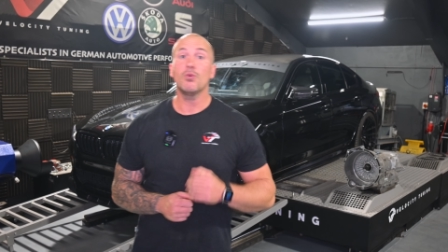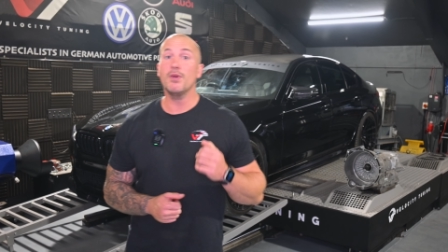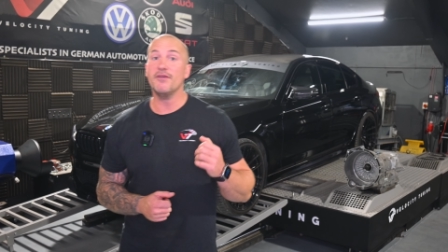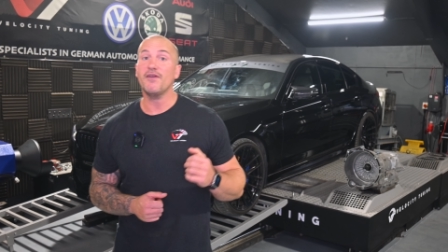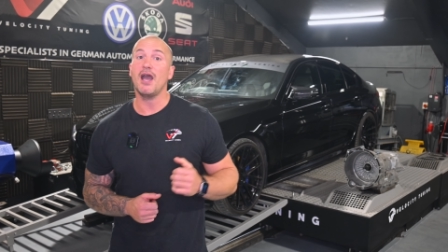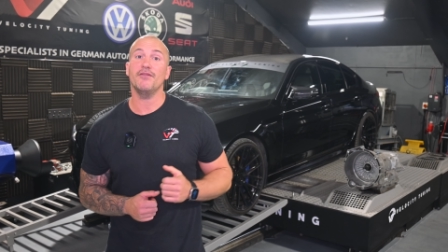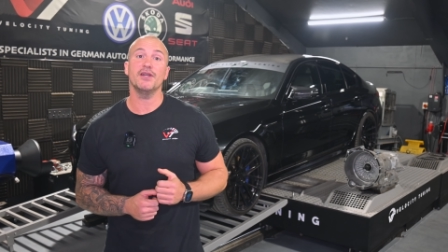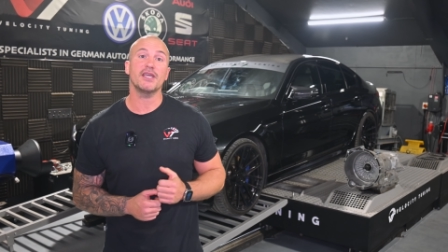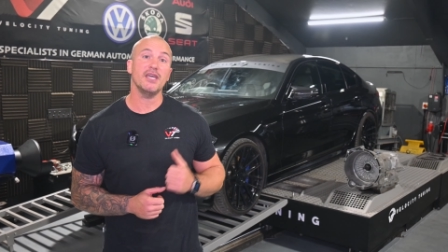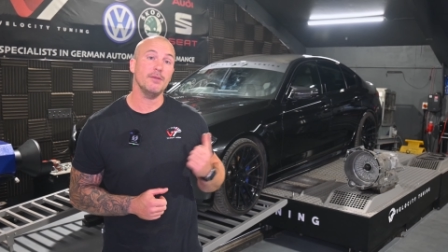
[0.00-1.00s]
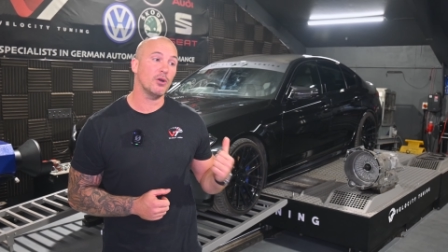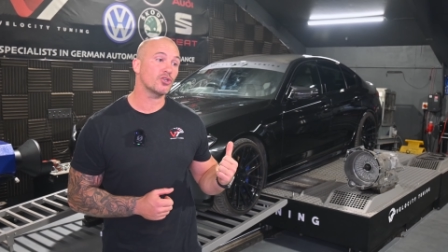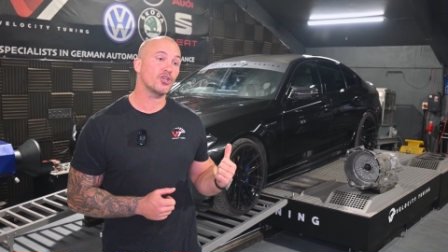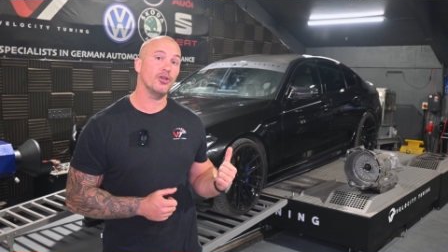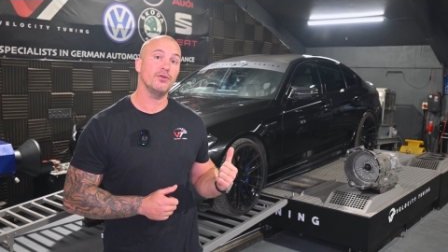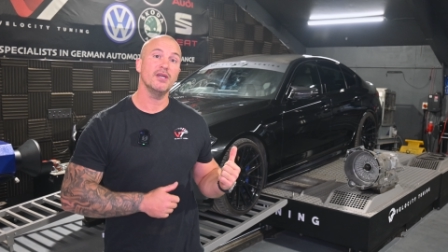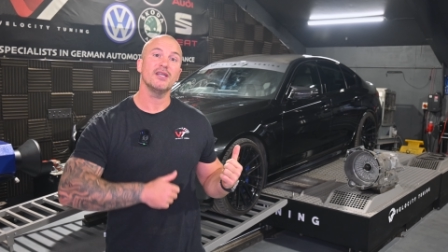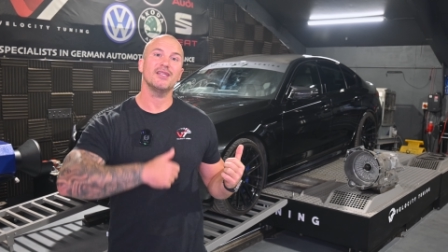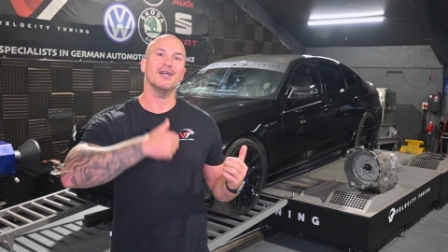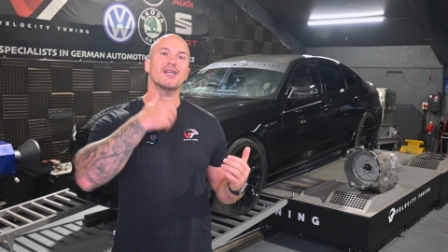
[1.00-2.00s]
with having a gearbox tune
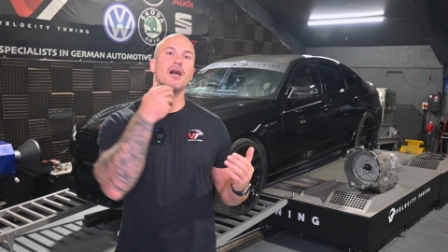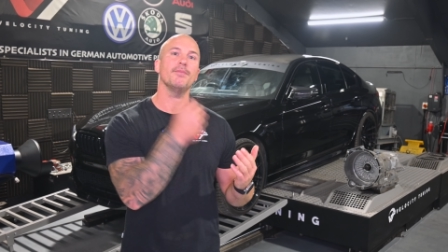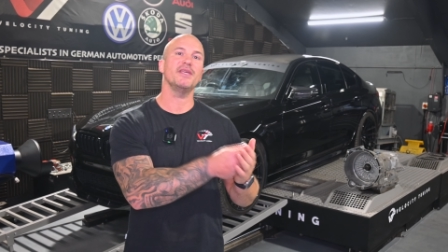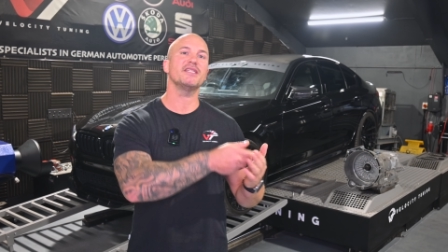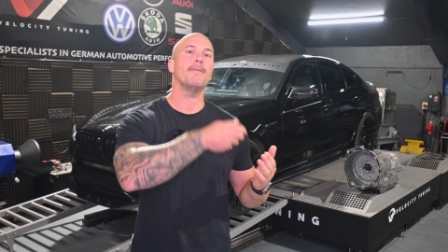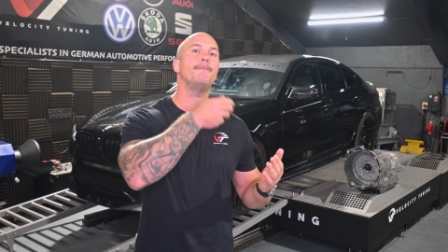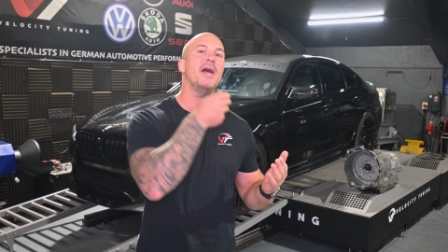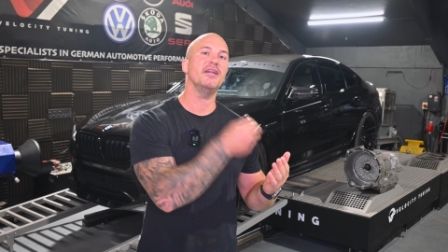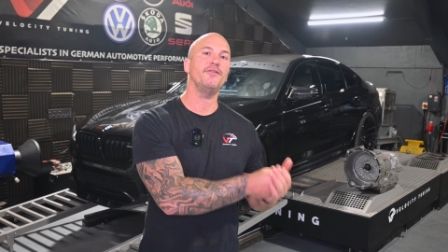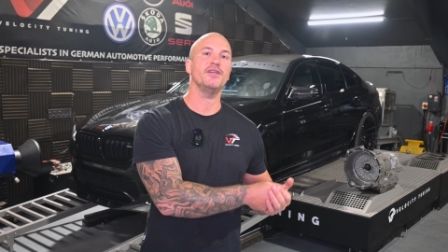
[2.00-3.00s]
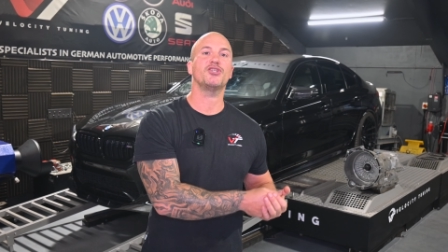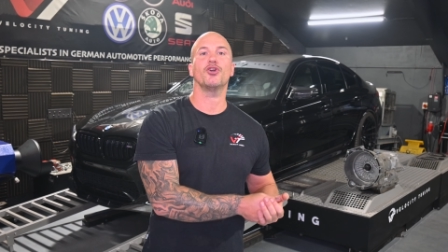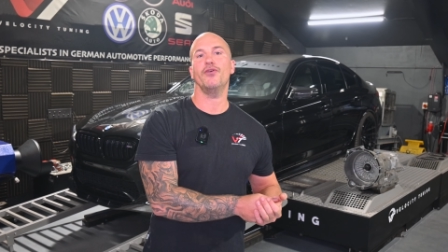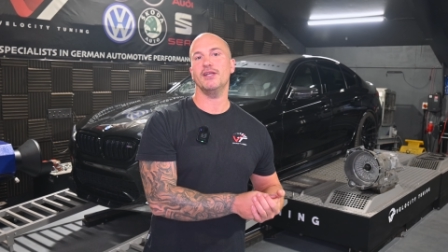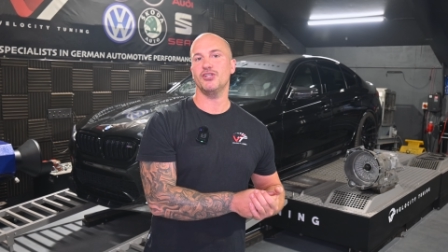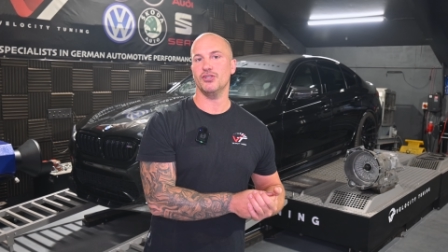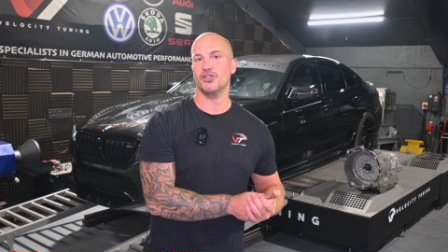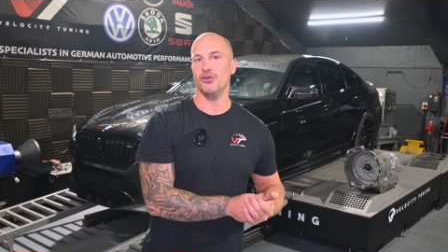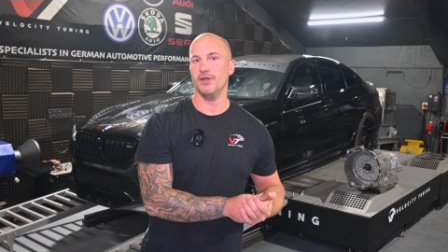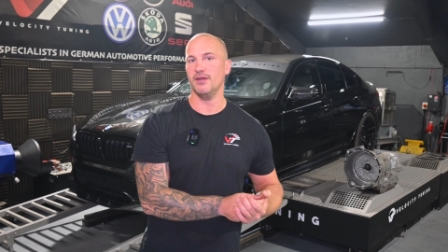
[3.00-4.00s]
that accompanies and benefits your engine
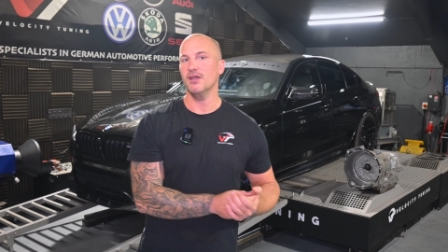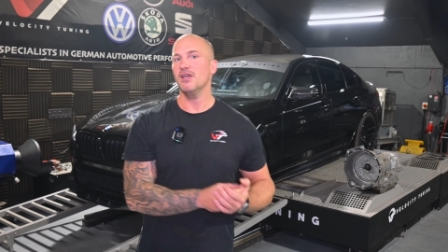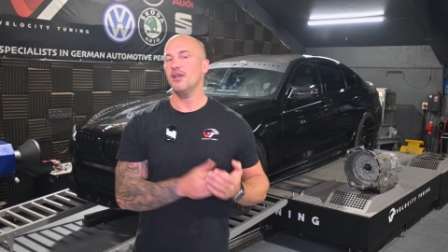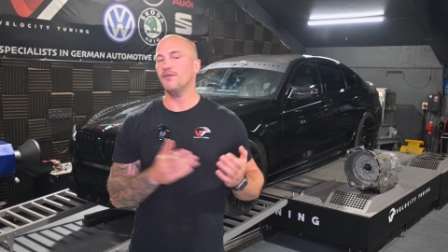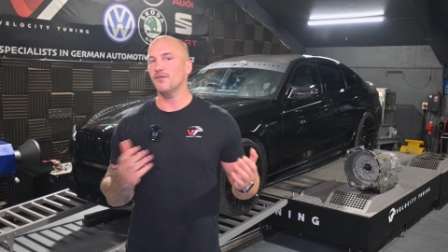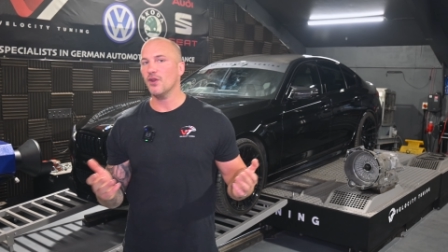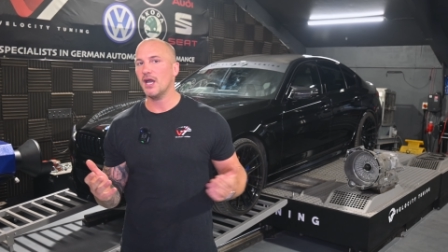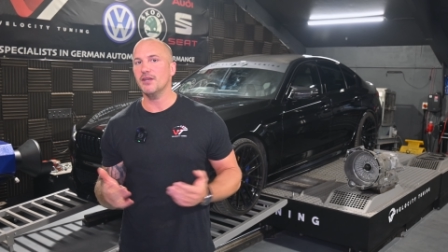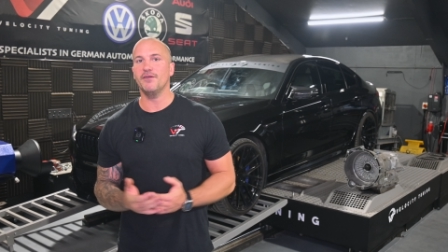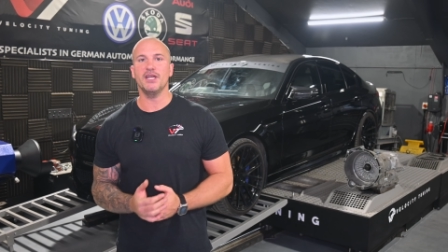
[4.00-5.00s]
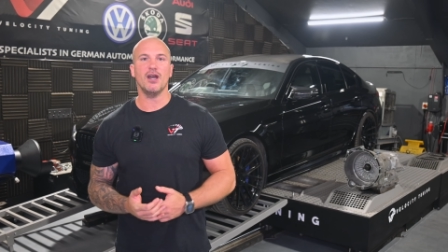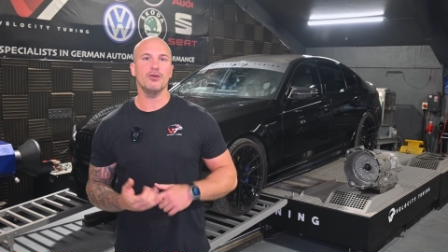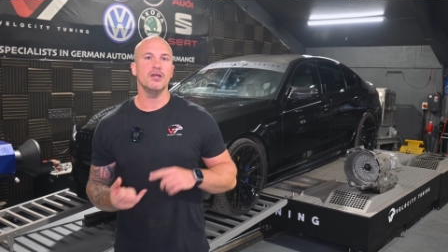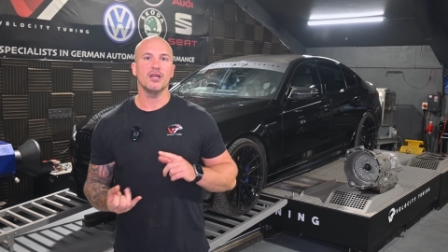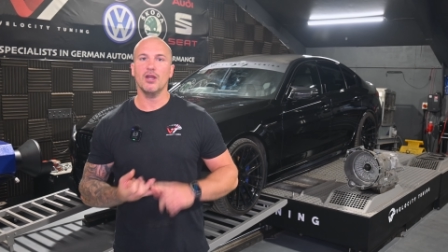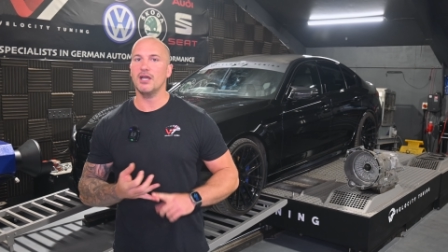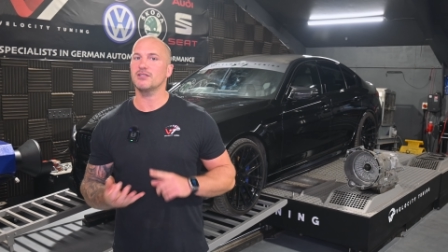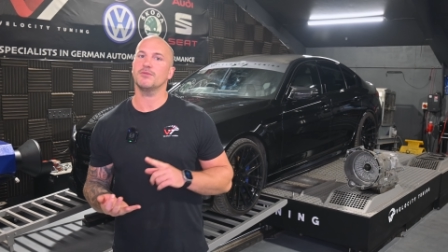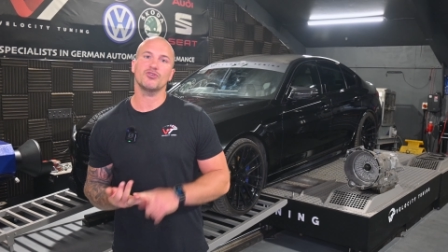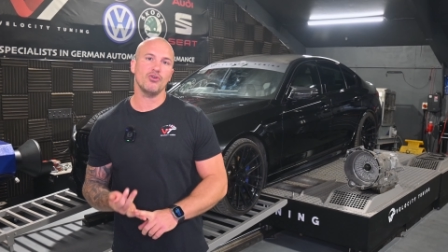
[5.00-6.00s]
tuning. If you've liked the video, like,
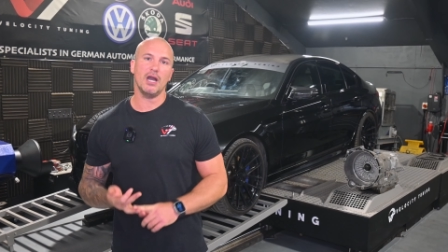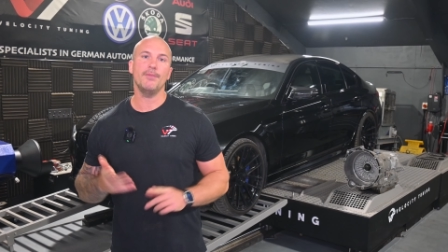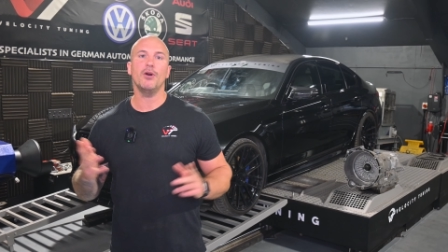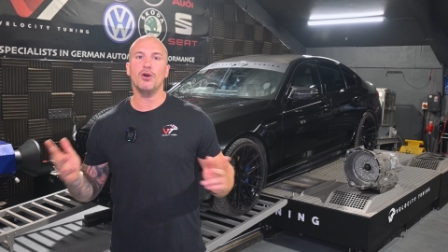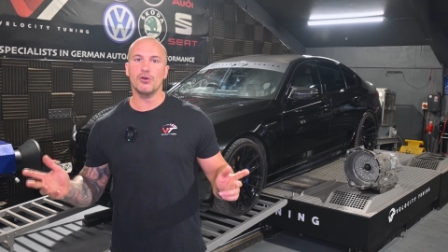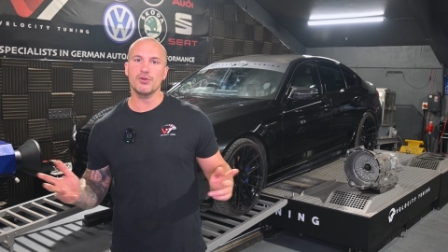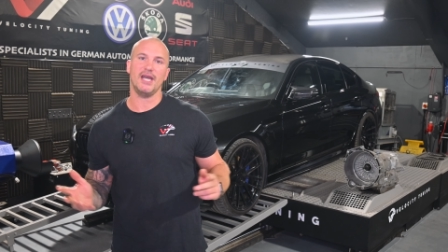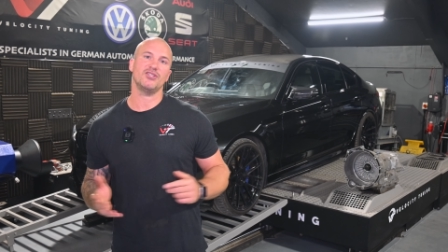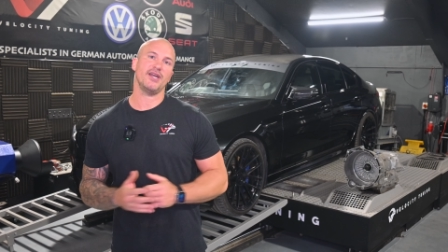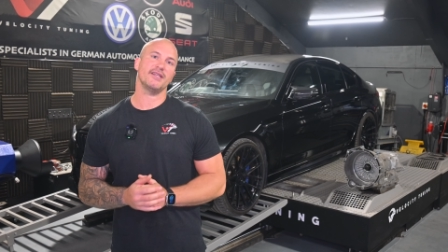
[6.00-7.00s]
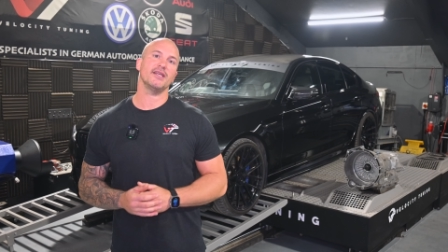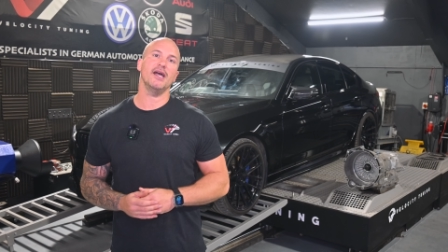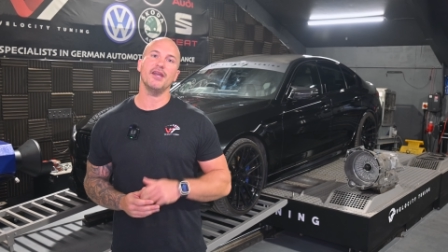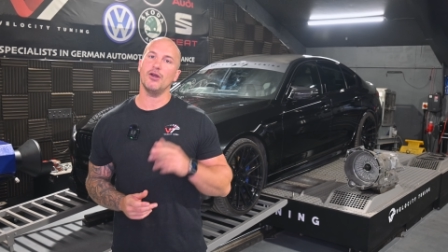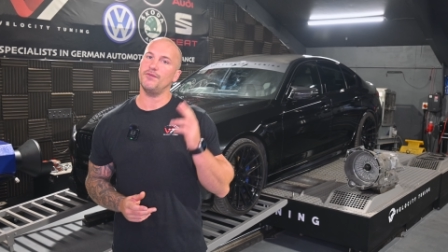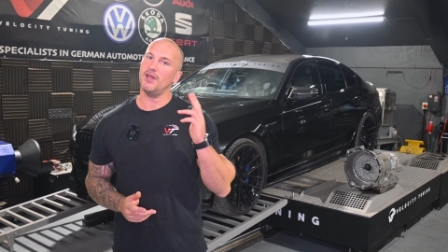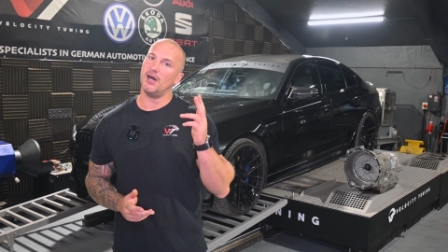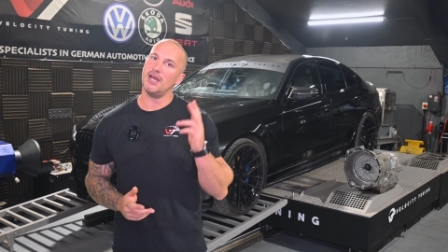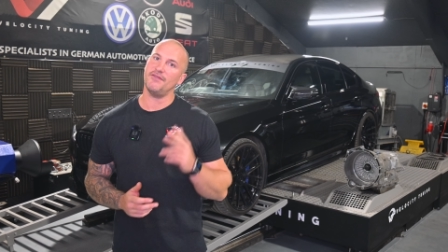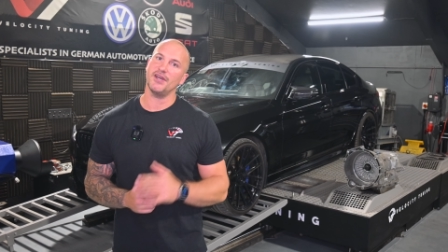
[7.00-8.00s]
subscribe, all that jazz, and hopefully
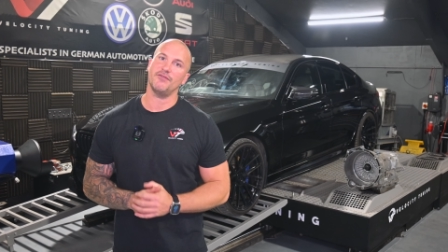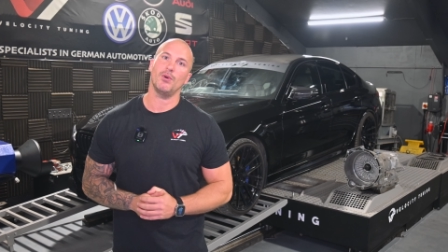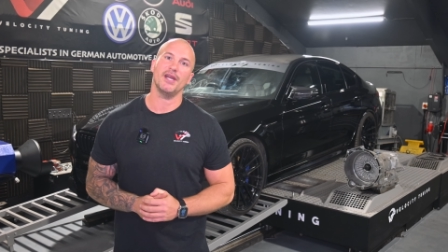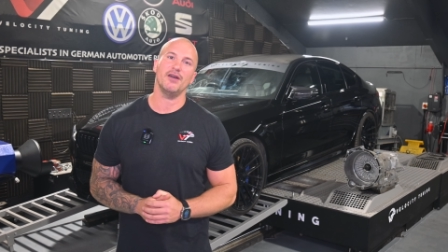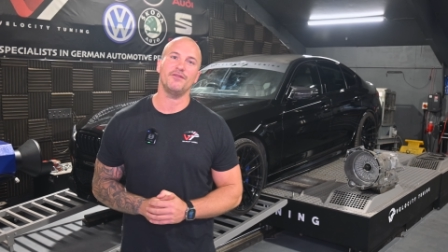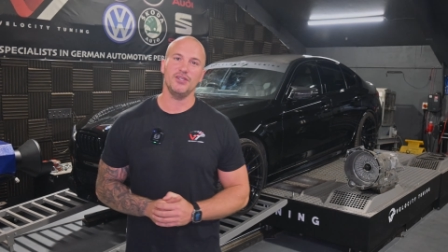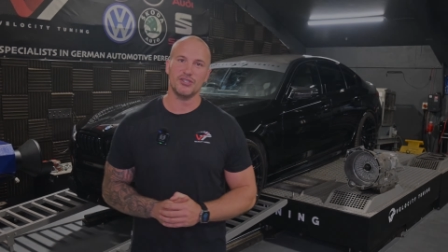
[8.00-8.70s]
I'll have another one out for you